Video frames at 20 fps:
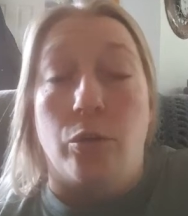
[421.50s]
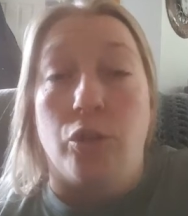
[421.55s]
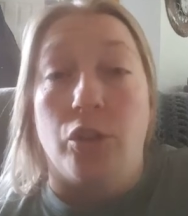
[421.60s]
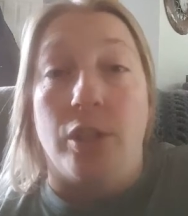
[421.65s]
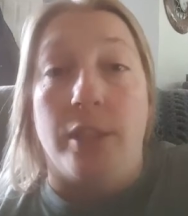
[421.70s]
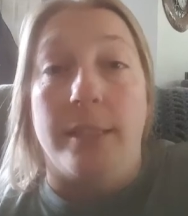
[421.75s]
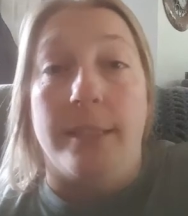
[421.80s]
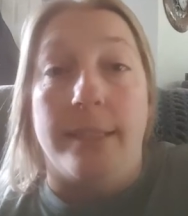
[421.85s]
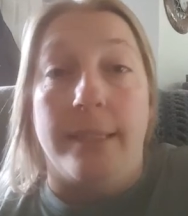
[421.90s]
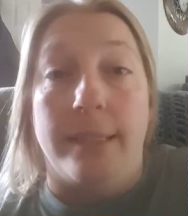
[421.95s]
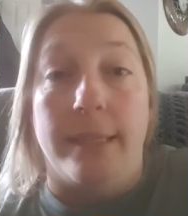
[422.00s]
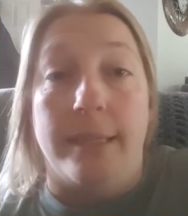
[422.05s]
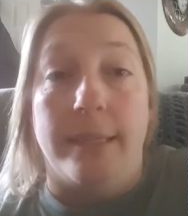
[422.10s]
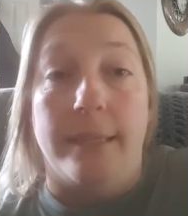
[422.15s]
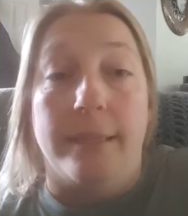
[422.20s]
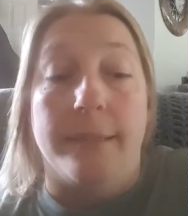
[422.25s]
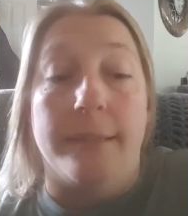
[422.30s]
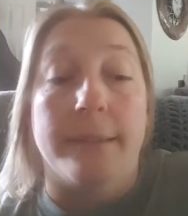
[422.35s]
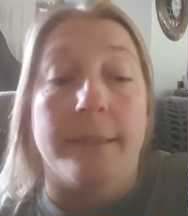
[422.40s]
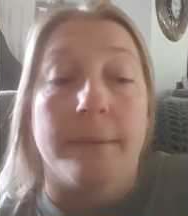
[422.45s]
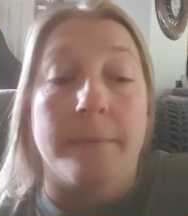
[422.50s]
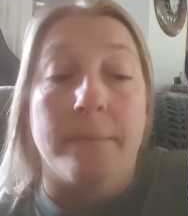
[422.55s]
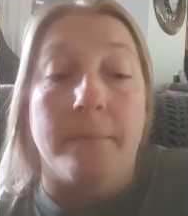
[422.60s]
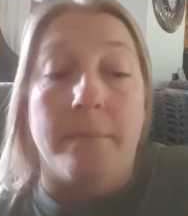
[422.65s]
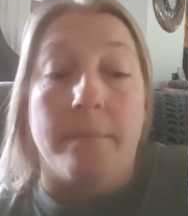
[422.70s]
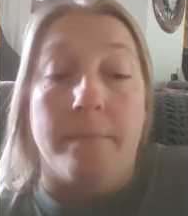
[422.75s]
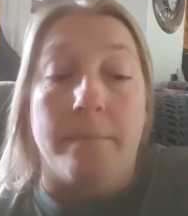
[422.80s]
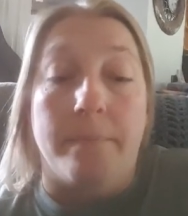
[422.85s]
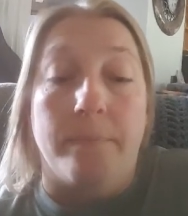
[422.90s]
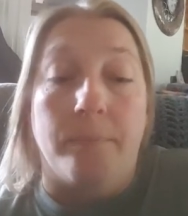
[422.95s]
she sees
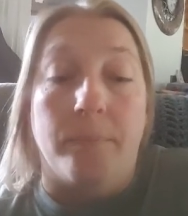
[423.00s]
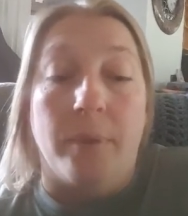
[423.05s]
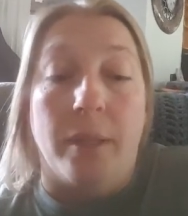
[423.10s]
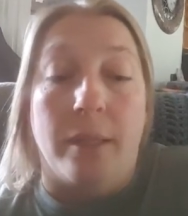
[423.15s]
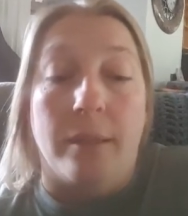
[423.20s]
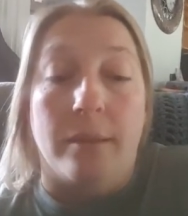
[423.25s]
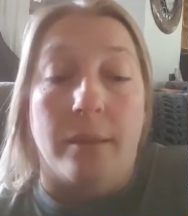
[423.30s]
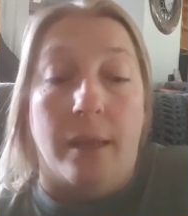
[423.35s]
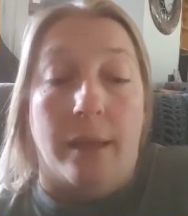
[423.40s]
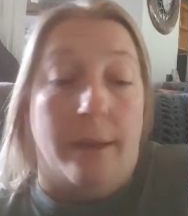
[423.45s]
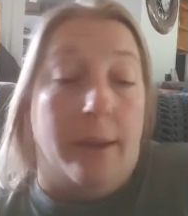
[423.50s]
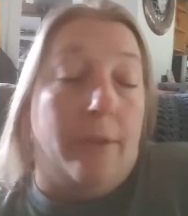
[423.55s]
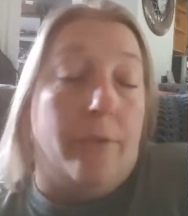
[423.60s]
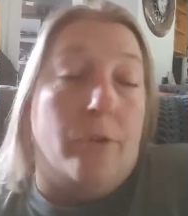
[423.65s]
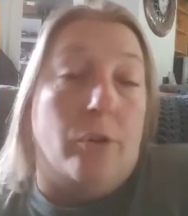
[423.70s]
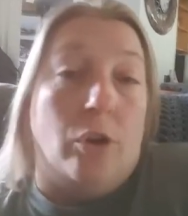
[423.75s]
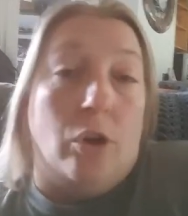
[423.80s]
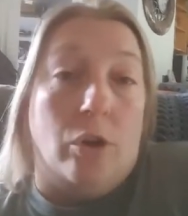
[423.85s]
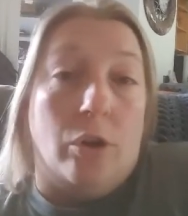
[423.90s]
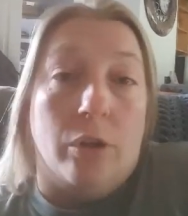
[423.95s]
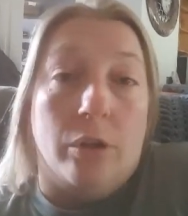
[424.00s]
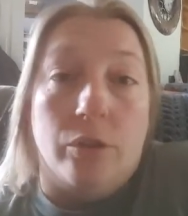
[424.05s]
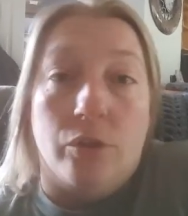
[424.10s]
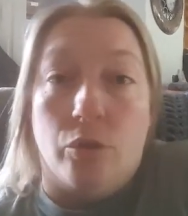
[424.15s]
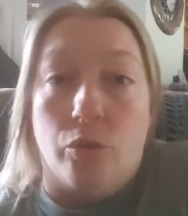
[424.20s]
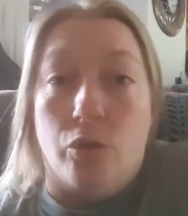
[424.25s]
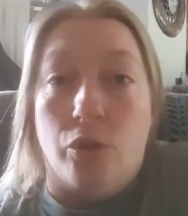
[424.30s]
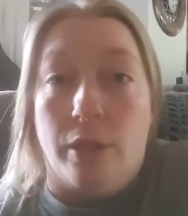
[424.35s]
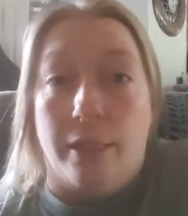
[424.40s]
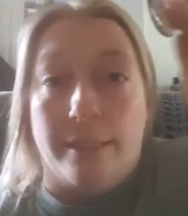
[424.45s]
another dog.
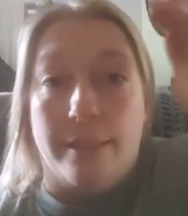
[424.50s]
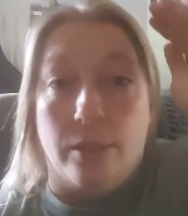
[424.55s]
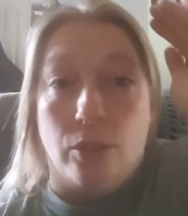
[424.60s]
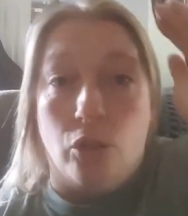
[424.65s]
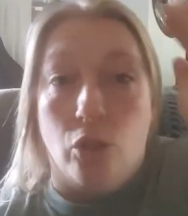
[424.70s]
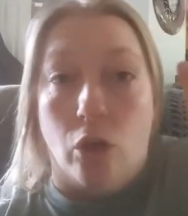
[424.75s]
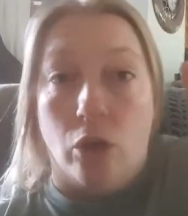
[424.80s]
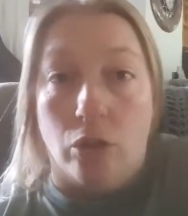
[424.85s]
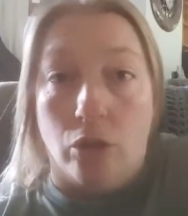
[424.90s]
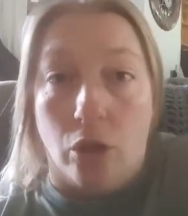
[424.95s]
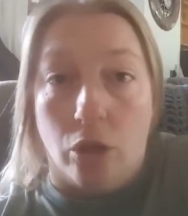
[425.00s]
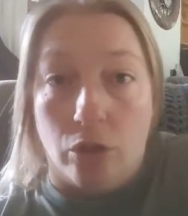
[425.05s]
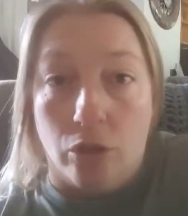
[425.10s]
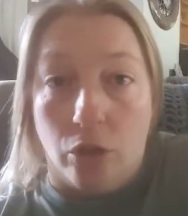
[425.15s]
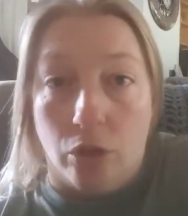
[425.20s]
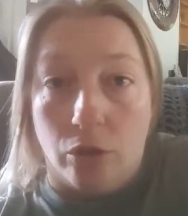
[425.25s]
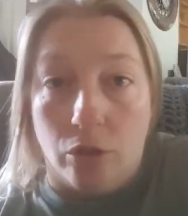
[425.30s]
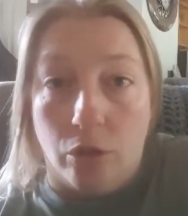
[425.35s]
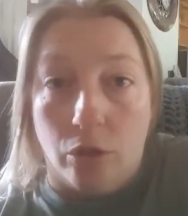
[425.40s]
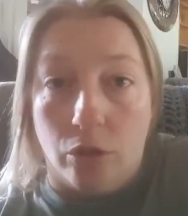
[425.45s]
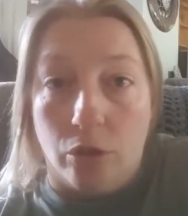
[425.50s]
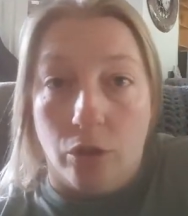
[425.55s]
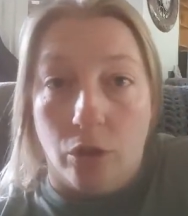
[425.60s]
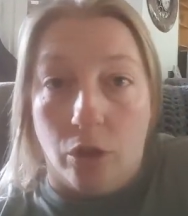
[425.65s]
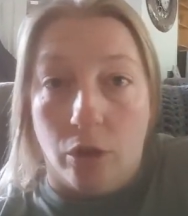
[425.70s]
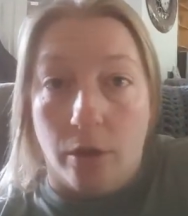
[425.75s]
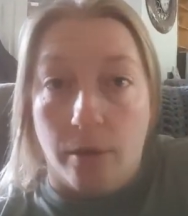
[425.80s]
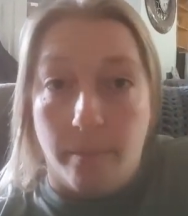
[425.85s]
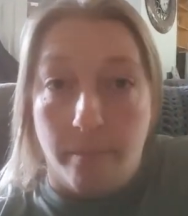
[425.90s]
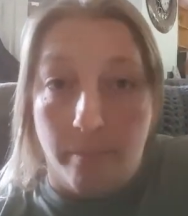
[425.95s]
So it's dog, dog, dog, dog,
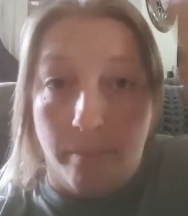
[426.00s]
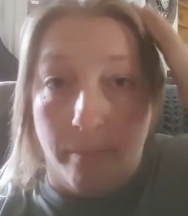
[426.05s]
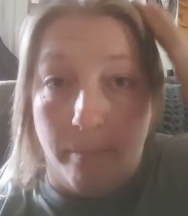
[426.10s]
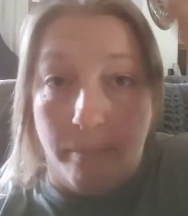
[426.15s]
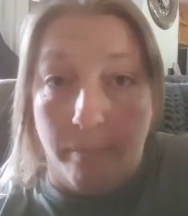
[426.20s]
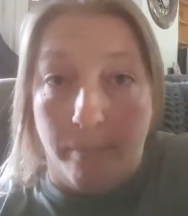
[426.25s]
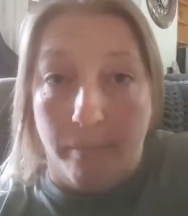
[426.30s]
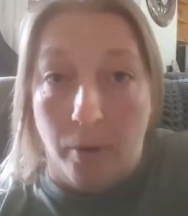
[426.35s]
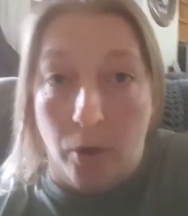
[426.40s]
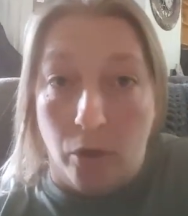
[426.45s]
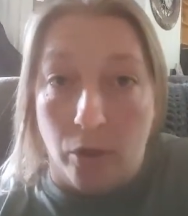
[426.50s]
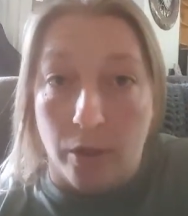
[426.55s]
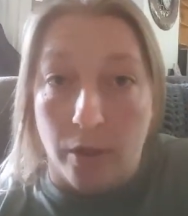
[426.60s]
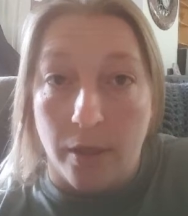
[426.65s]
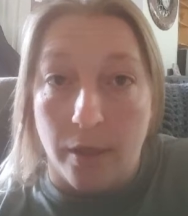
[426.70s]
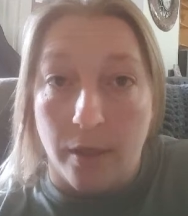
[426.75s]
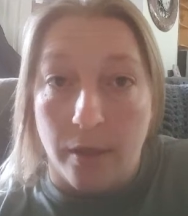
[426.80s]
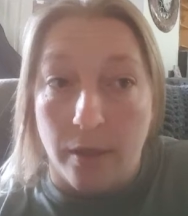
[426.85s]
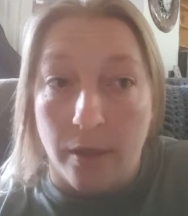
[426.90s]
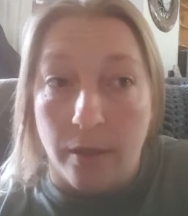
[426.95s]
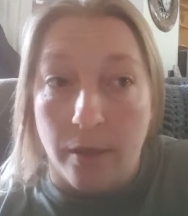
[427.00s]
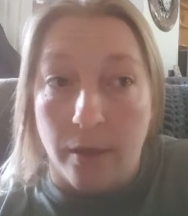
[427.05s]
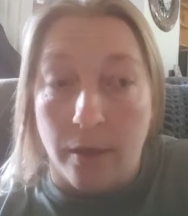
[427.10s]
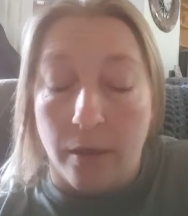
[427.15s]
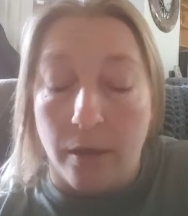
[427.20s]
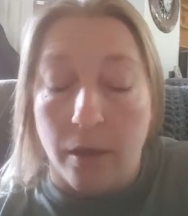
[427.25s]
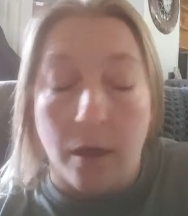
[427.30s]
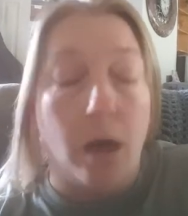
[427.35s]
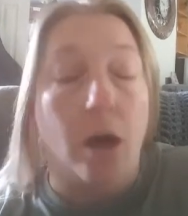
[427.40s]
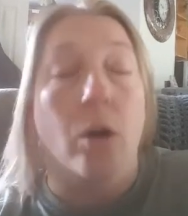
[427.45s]
dog, bonk.
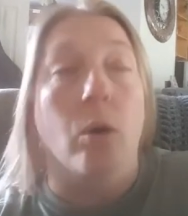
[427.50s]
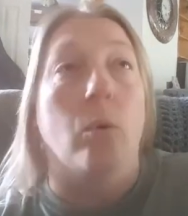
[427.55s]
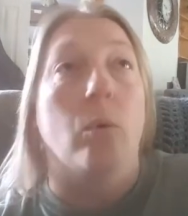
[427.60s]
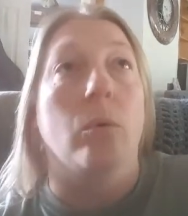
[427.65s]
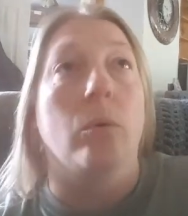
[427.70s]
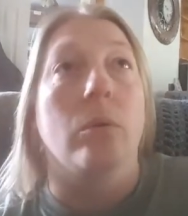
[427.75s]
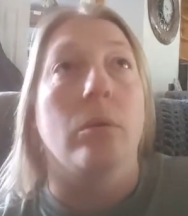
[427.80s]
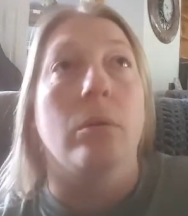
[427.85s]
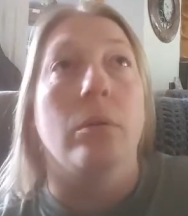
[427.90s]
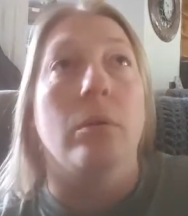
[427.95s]
Oh.